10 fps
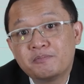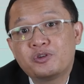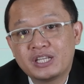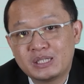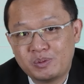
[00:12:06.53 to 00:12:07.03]

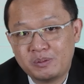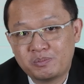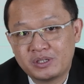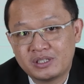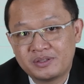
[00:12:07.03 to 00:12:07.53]
Lampungese
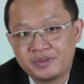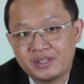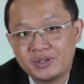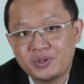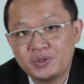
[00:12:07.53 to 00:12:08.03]
people.
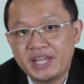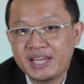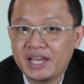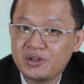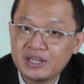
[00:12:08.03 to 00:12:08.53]

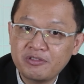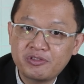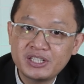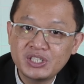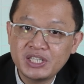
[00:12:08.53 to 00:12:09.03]
They cannot
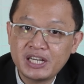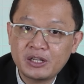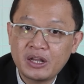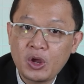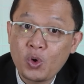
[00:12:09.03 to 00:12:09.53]

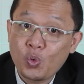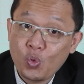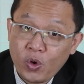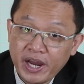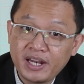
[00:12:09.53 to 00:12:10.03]
differentiate
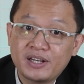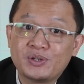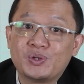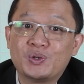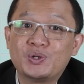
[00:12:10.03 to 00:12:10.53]

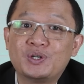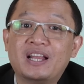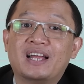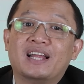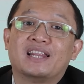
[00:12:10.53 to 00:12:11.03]
when,
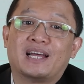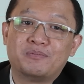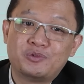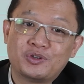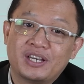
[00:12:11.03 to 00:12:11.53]

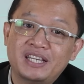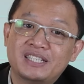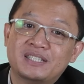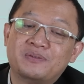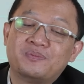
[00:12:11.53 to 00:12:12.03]

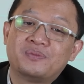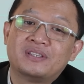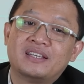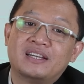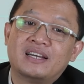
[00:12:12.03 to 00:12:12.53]
Lampungese
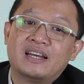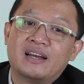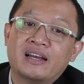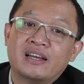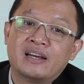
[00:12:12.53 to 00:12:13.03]

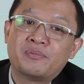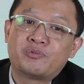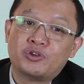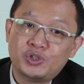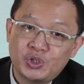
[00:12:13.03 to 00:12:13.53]

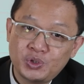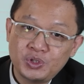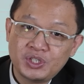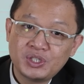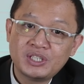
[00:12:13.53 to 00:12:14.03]

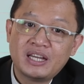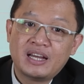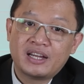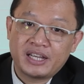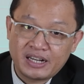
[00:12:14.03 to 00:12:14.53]
produce
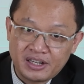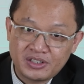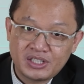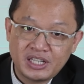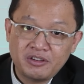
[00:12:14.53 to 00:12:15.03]

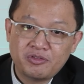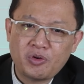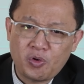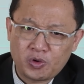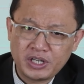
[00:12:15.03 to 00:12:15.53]
declarative
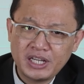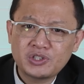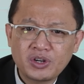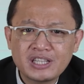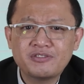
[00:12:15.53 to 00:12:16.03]
or
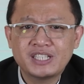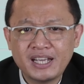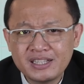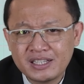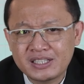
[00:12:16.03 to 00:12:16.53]
interrogative
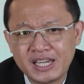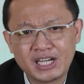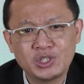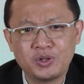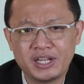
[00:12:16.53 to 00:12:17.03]
sentence.
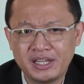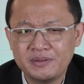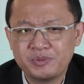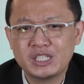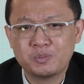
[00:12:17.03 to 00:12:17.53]

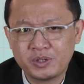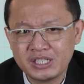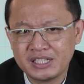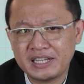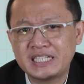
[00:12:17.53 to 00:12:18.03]
Actually, this
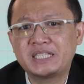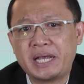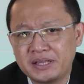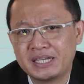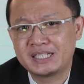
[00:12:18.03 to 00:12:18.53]
person is
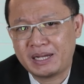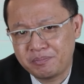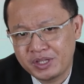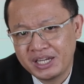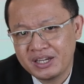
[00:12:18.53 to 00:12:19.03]
stating
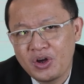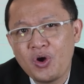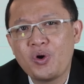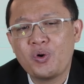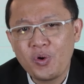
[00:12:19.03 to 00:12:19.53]
something
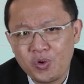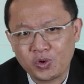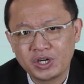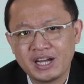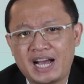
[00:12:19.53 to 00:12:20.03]

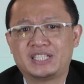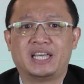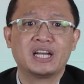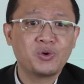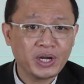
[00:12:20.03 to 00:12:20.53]
or
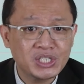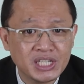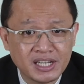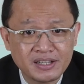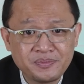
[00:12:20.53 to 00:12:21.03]
asking a
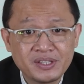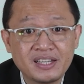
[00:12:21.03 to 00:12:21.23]
question.